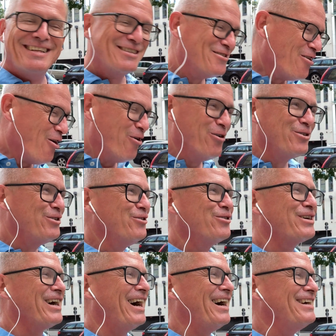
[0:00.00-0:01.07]
no new
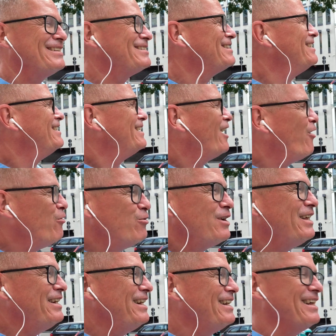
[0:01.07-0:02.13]
cars,
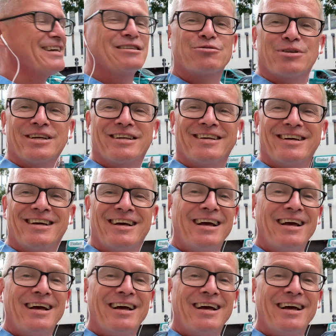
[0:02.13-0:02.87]
only electric.